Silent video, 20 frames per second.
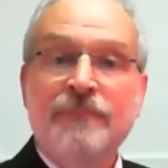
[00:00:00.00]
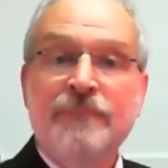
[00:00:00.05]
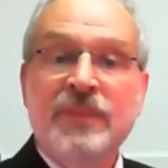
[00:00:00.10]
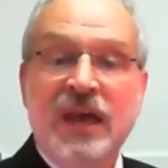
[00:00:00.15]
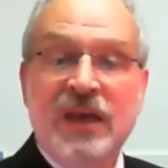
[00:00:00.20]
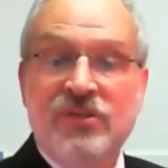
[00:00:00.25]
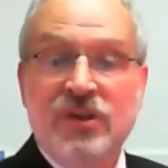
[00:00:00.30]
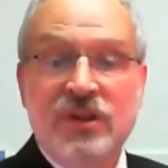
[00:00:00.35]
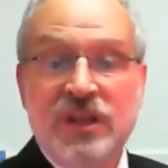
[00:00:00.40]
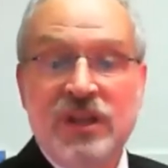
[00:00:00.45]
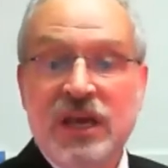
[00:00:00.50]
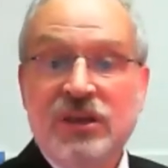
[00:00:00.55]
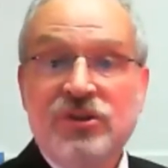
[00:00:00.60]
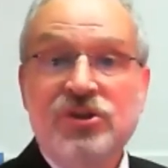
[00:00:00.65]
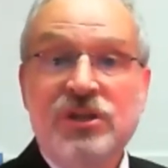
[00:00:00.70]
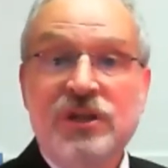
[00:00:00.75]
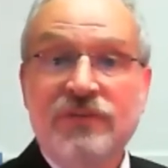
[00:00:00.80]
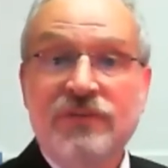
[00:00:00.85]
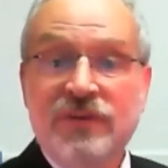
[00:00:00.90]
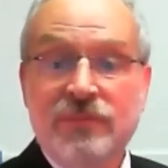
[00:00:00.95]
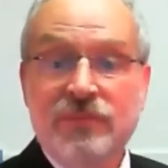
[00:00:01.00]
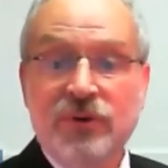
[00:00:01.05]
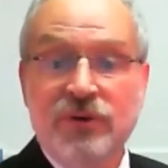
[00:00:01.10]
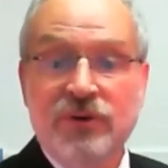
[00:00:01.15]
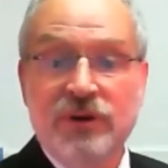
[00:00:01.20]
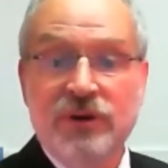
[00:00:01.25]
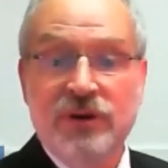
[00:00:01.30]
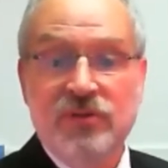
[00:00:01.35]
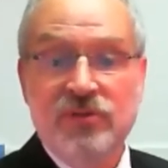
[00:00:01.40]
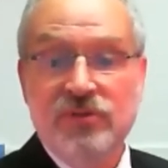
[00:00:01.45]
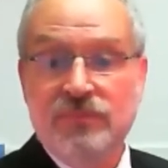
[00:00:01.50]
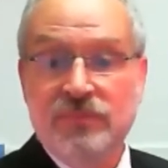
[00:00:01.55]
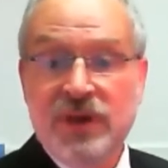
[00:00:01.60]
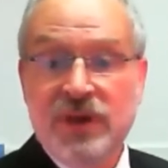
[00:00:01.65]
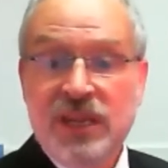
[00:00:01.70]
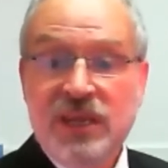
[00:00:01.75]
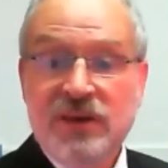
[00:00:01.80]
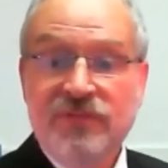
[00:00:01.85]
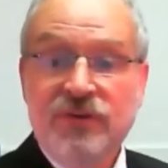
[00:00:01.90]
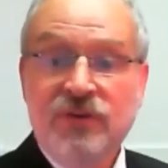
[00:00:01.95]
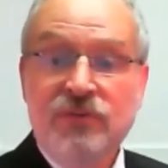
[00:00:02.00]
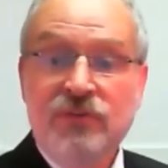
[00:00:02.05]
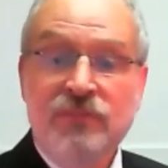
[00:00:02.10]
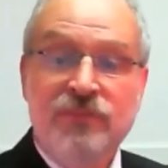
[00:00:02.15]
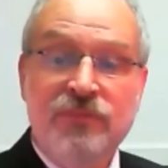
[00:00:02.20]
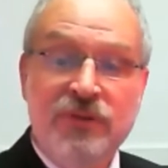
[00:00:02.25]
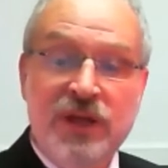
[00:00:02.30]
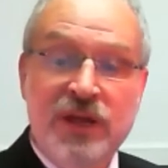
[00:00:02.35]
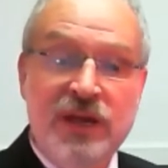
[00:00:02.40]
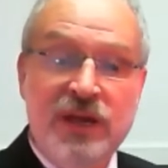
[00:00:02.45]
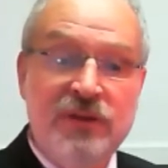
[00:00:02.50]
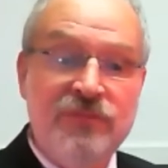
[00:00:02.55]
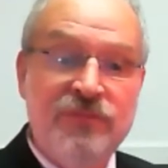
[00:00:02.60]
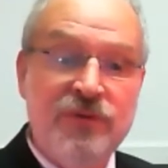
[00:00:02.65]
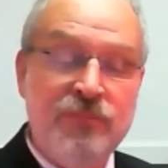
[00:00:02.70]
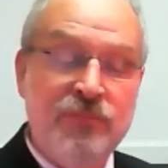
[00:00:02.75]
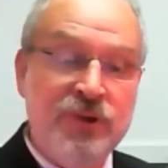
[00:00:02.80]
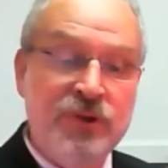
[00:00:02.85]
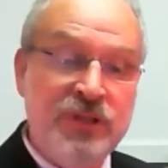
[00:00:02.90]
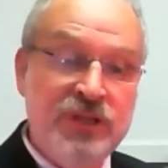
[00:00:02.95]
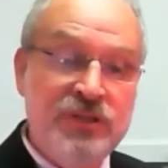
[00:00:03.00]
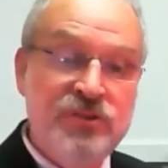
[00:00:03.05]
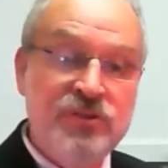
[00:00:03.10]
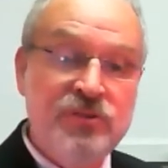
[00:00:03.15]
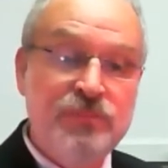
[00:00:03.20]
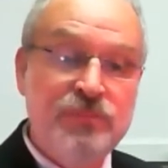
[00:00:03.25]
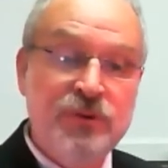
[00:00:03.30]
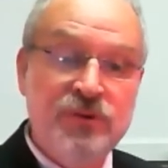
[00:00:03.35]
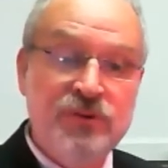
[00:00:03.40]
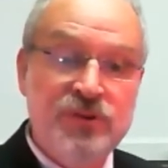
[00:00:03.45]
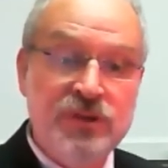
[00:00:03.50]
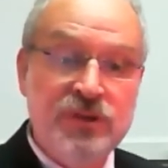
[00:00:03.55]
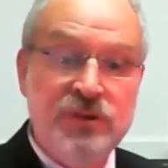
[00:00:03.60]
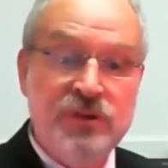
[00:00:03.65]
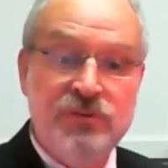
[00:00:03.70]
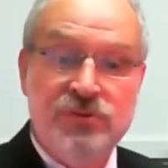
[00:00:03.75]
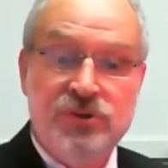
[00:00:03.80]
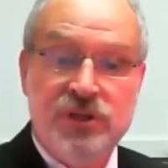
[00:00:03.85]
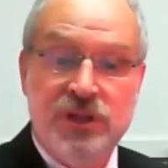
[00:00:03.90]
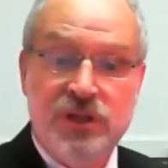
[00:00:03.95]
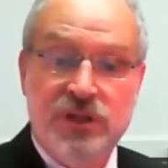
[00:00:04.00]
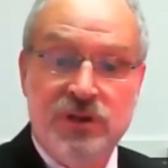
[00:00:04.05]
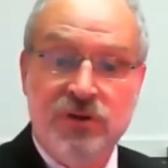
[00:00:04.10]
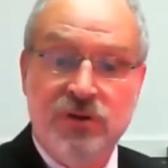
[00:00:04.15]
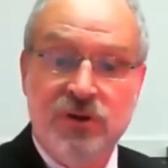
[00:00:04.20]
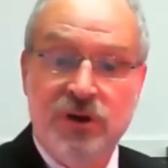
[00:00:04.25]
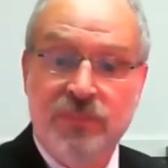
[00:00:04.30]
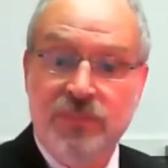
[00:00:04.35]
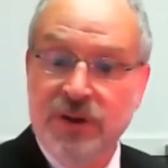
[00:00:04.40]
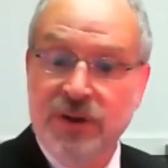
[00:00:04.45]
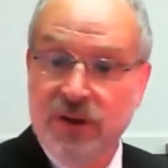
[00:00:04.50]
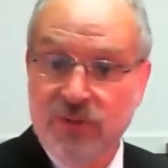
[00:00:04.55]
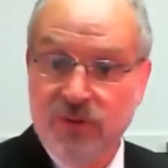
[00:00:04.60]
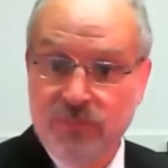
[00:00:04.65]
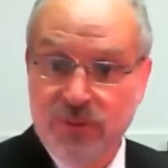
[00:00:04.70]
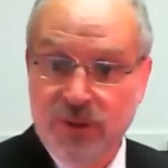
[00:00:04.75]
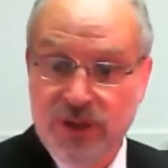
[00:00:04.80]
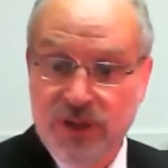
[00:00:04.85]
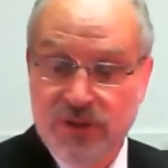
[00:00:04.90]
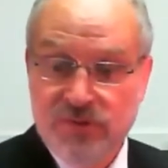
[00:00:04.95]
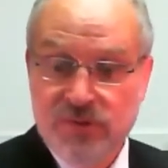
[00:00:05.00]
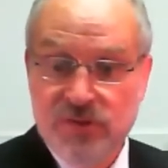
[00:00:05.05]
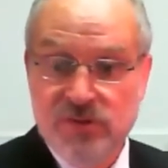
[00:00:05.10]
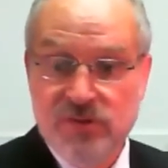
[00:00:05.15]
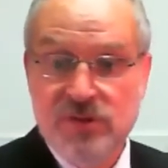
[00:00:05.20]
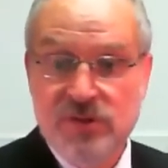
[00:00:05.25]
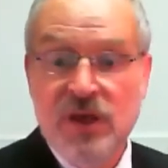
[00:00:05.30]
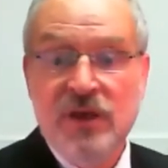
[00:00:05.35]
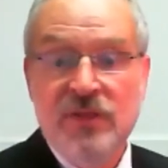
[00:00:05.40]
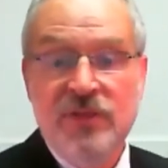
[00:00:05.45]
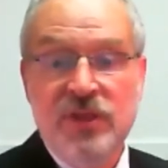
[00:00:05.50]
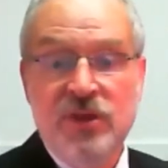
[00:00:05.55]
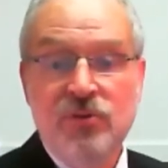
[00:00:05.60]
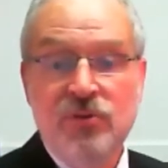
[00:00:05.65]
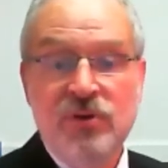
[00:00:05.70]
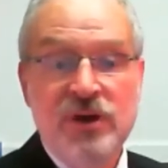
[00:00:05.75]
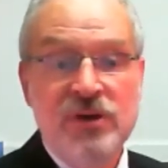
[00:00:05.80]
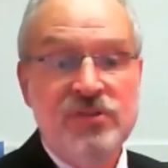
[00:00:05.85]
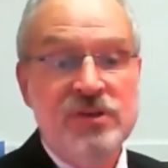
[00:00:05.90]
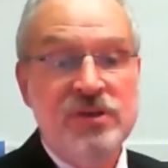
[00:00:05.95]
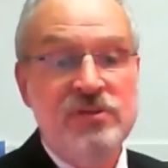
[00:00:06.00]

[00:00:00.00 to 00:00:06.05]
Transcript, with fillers: As a nation of immigrants, many of whom fled from religious persecution in Europe and other places, the U.S.